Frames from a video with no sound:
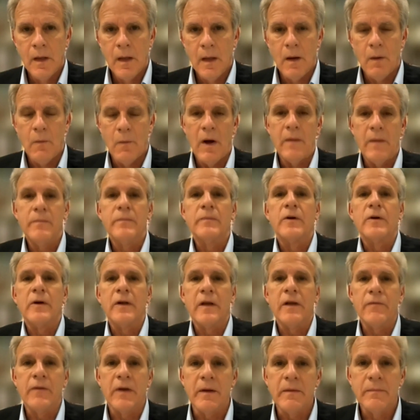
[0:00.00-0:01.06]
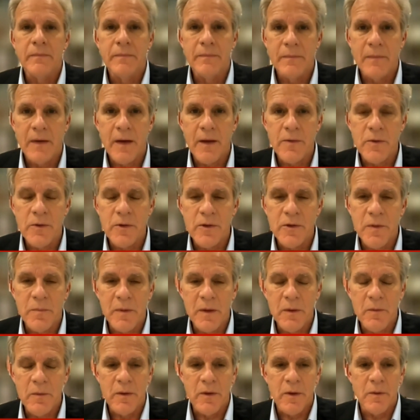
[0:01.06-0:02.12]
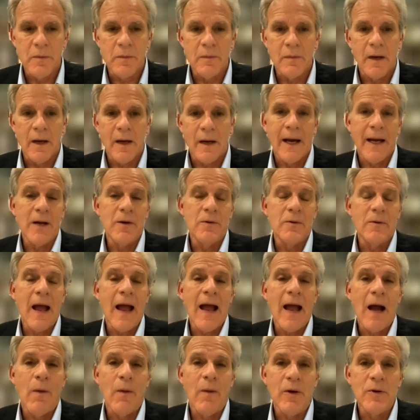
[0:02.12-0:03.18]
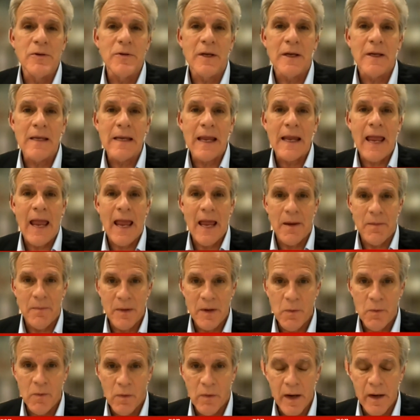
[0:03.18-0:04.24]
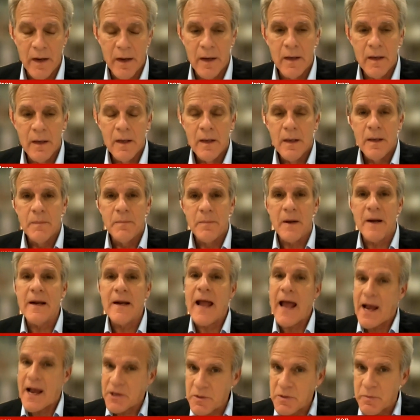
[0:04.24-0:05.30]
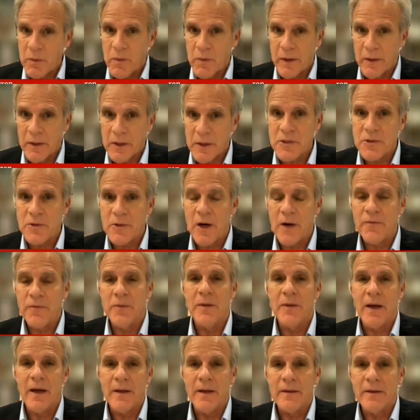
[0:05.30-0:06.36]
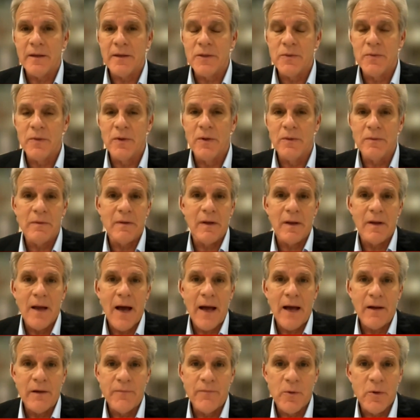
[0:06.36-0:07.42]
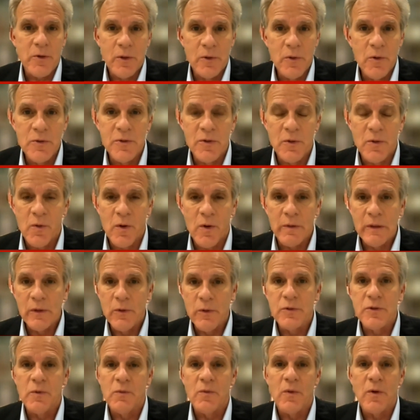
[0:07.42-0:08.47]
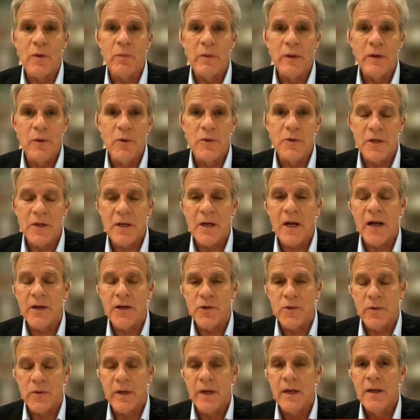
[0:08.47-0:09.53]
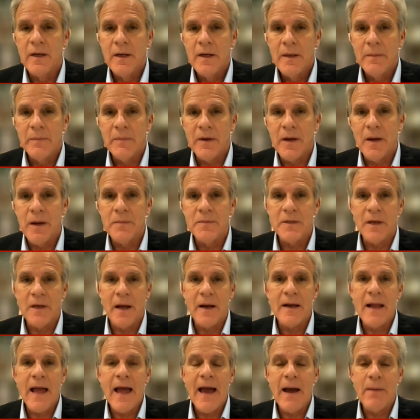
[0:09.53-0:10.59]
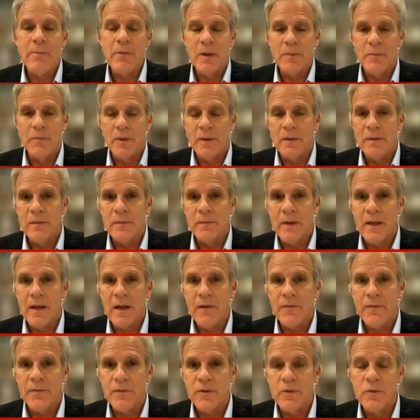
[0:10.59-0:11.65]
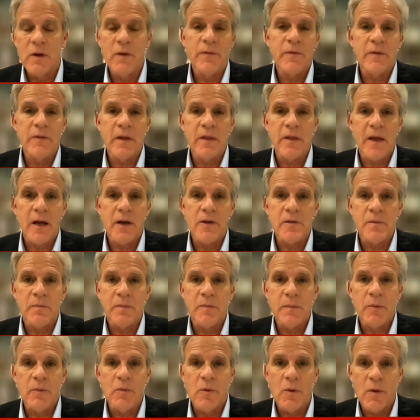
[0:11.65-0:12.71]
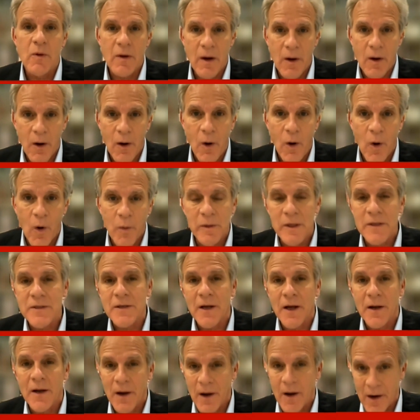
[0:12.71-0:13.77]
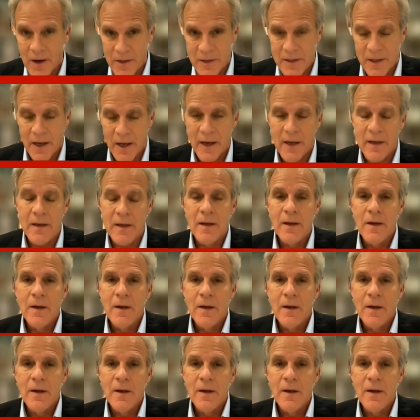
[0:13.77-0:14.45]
Well, good evening, Matthew. Good to be with you. I don't know how else it can be won, but it has to be won. Let's start from that. Israel cannot afford to lose the war. We lose the war, we lose this country. It becomes uninhabitable. We have 250,000 people who are homeless on our side,